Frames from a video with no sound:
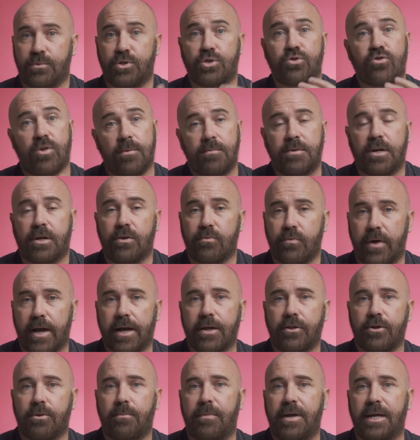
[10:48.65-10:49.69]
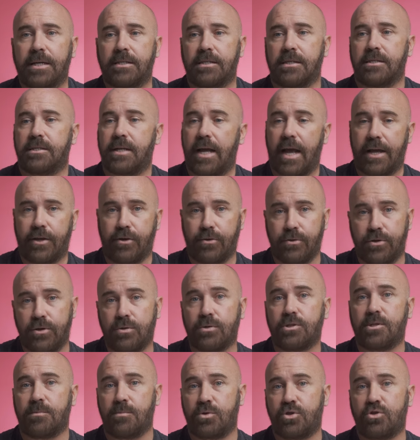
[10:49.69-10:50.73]
stripped on a regular basis, and you
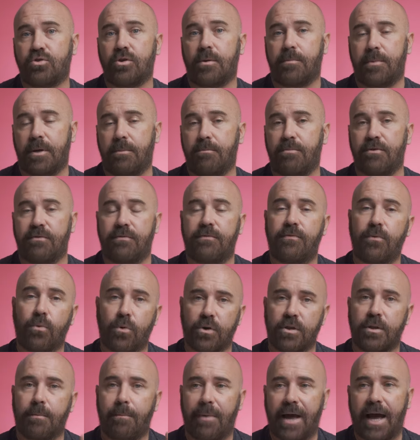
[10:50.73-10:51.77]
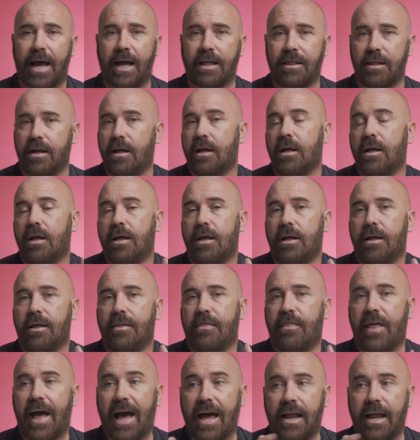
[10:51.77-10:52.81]
do some stripping before the bath,
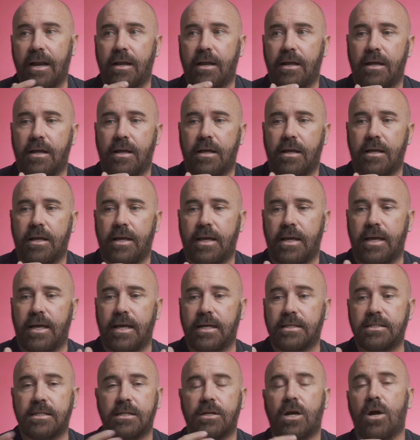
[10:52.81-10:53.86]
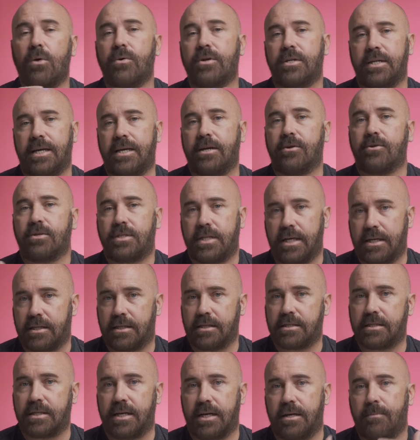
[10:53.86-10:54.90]
that isn't going to irritate
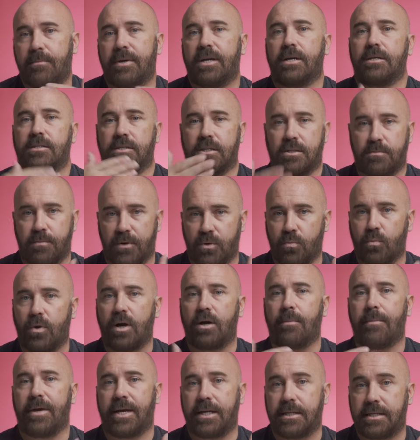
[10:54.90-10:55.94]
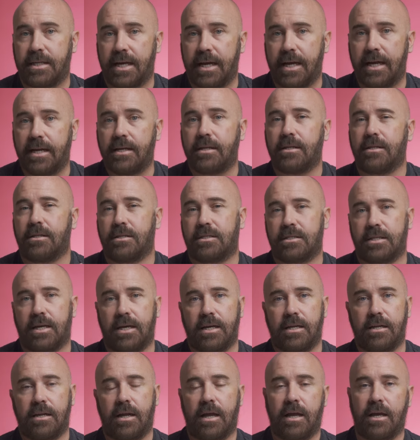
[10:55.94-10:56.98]
the skin because it's been well maintained and the
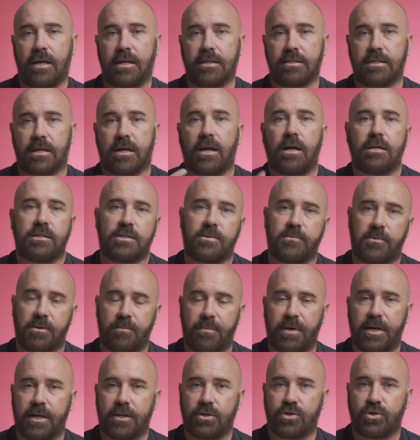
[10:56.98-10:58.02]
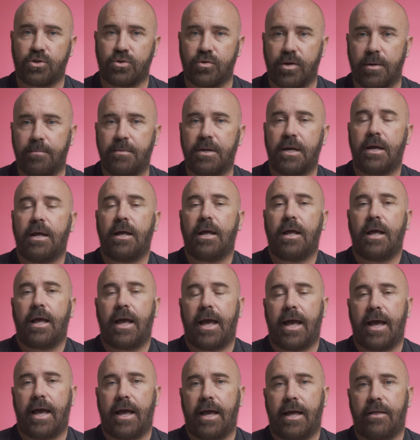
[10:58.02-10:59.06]
skin is accustomed to being stripped
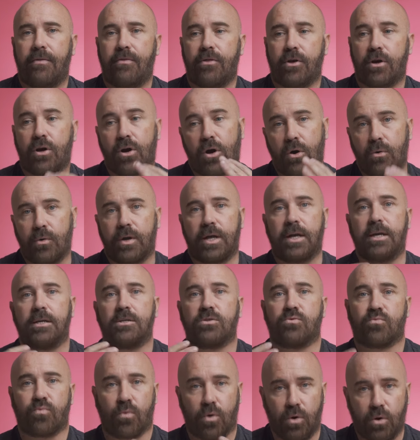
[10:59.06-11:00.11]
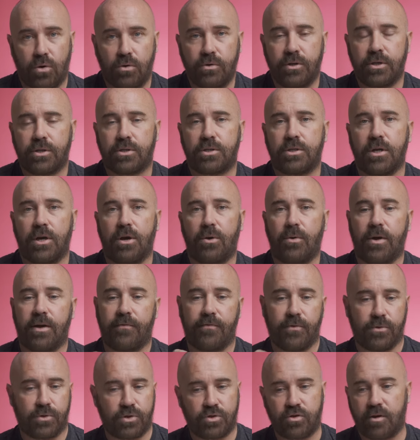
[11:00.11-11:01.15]
and the coat is rolled. So
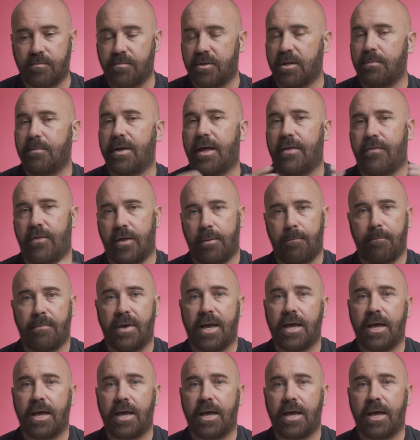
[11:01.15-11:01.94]
if you strip them and then